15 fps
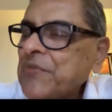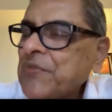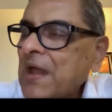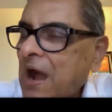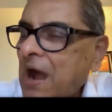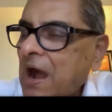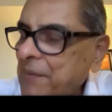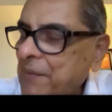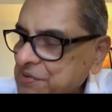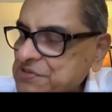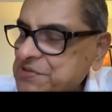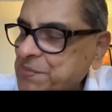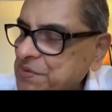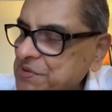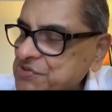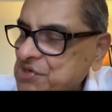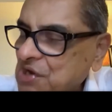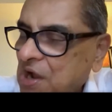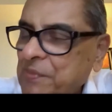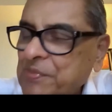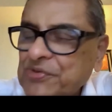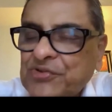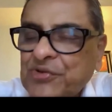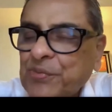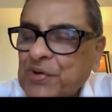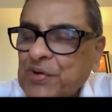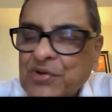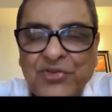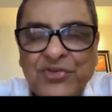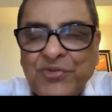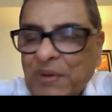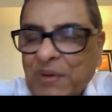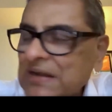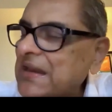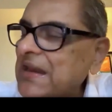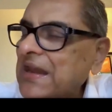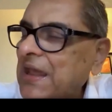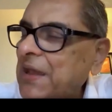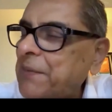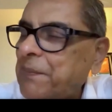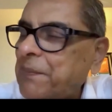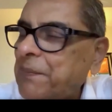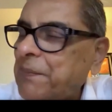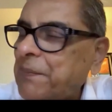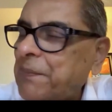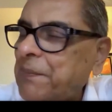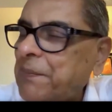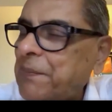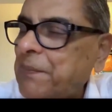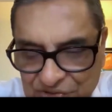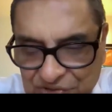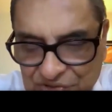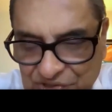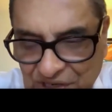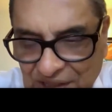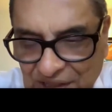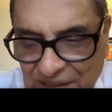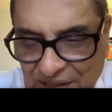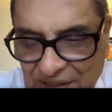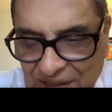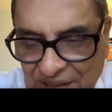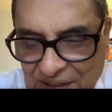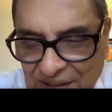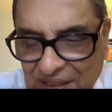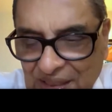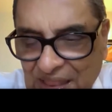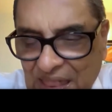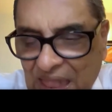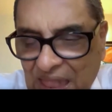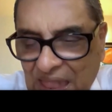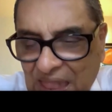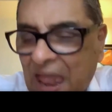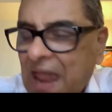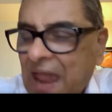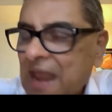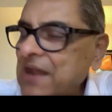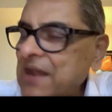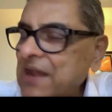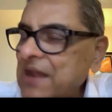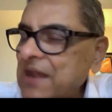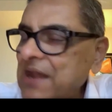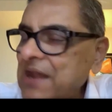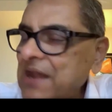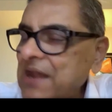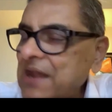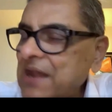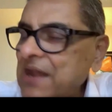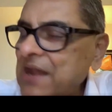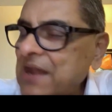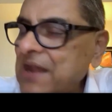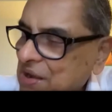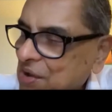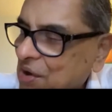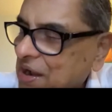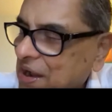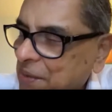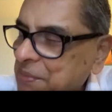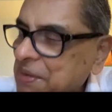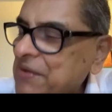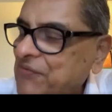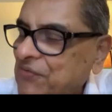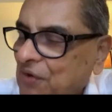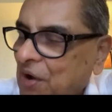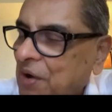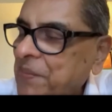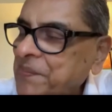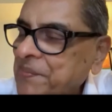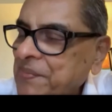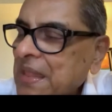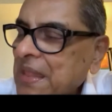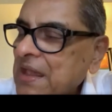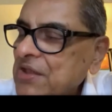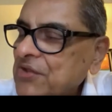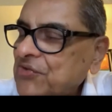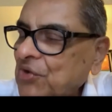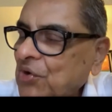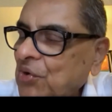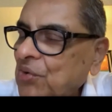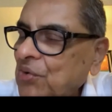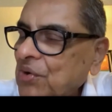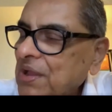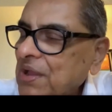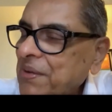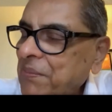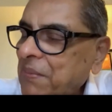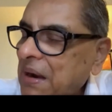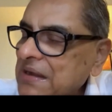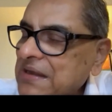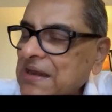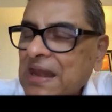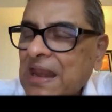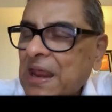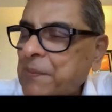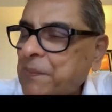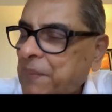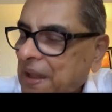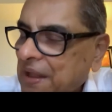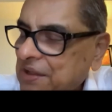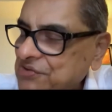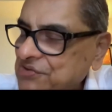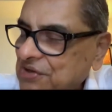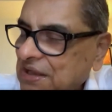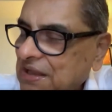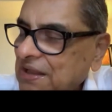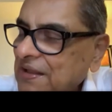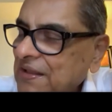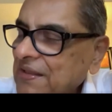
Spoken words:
our principal job is to produce multi-layer packaging. And entire, I know where you're coming from. So multi-layer